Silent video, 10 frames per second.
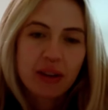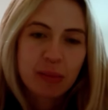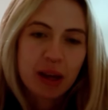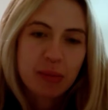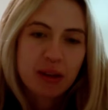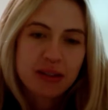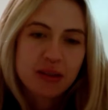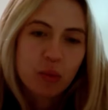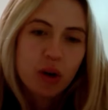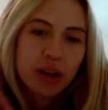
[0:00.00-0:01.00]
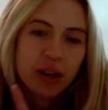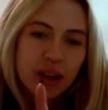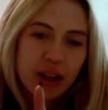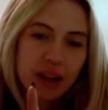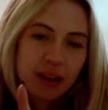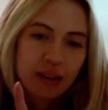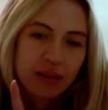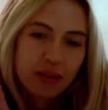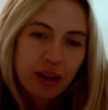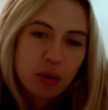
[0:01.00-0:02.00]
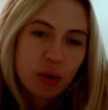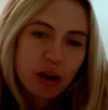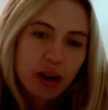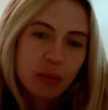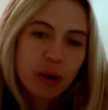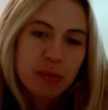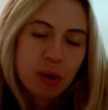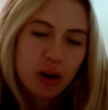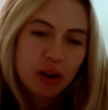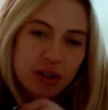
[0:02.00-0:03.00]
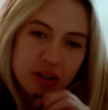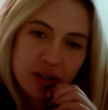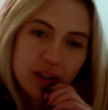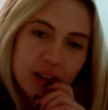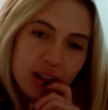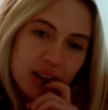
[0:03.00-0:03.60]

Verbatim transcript: having babies. Please. One in February and one in March.